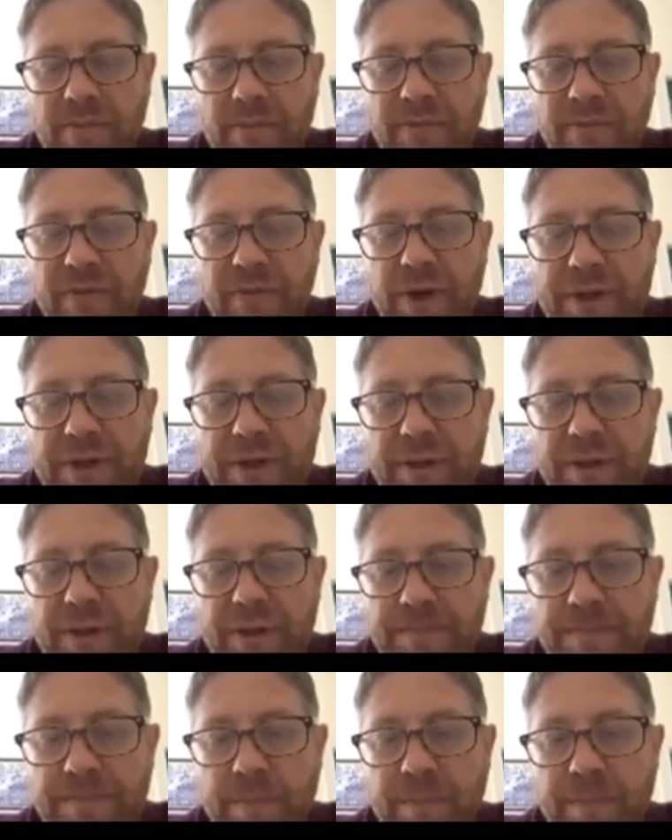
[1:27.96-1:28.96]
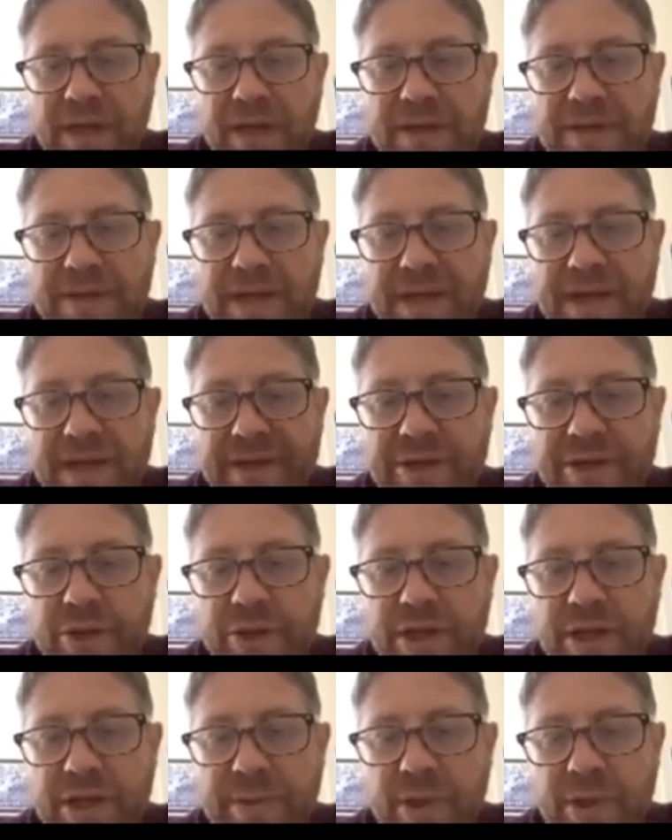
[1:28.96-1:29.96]
foot, because the anterior
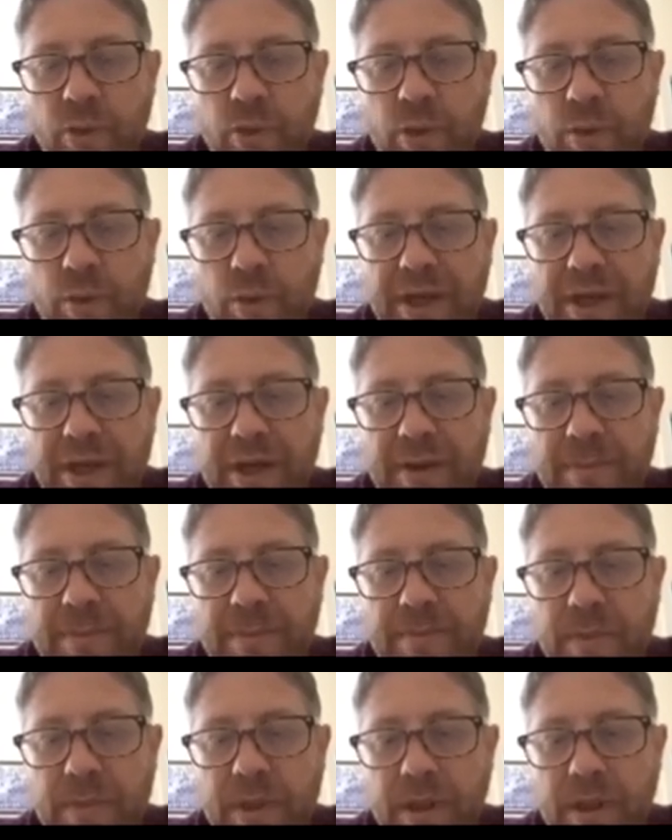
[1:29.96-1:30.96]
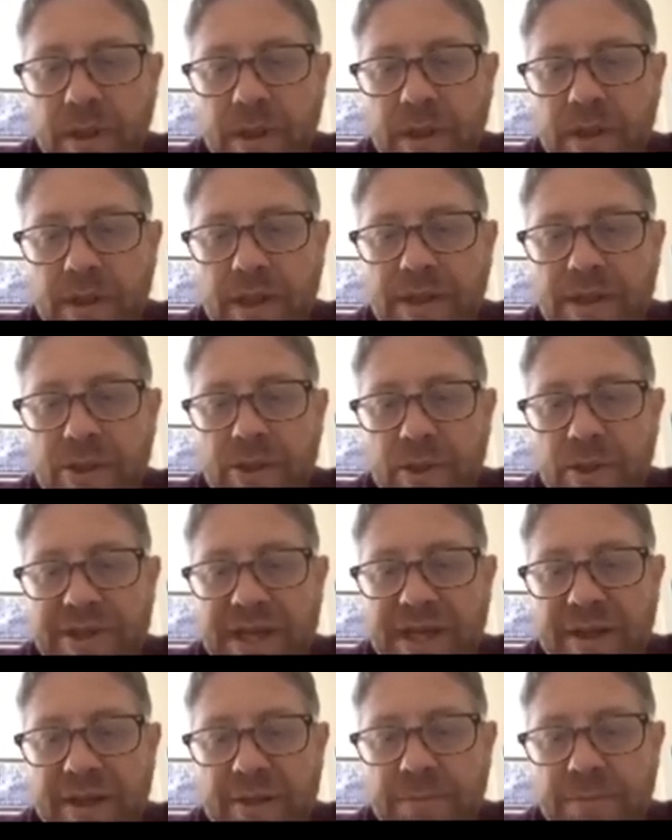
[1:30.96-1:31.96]
tibial will become the dorsalis